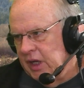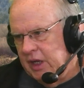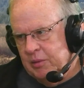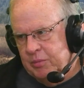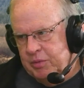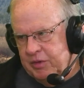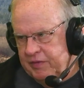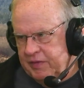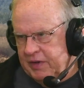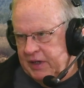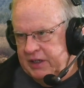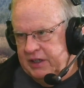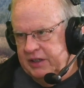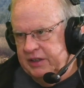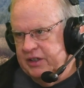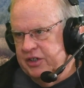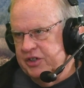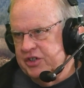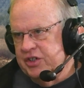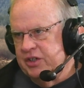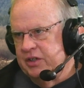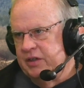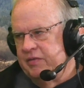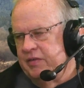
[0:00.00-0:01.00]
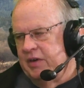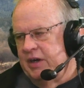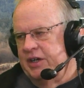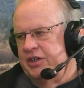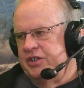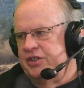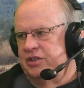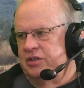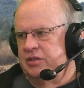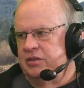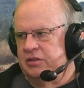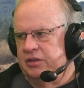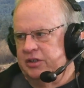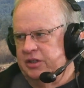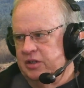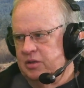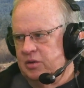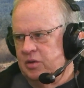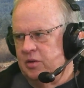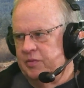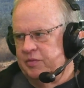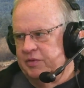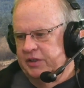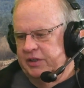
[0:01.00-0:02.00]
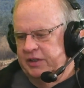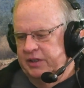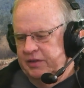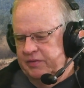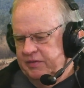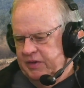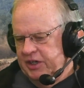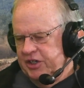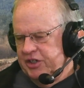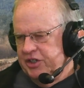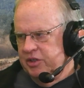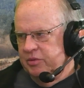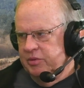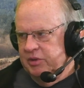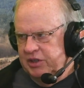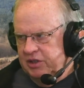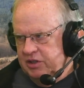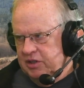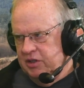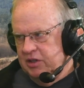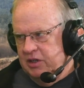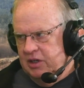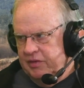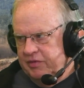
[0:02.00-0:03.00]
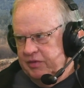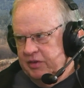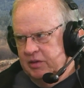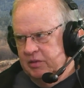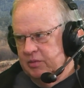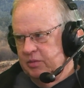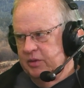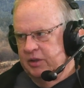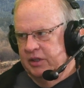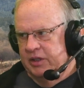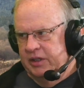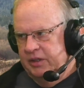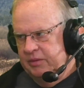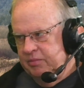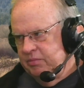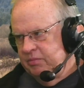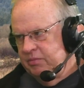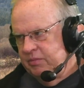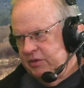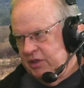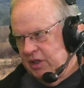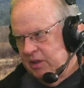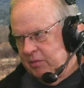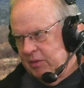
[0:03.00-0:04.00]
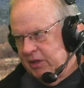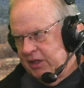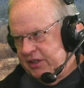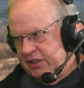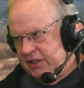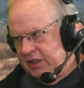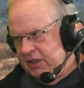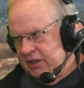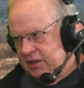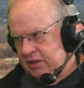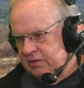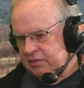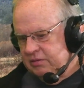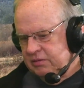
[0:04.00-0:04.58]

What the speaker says: And provided there's an advisor, hopefully the advisor would cut off a really dumb idea,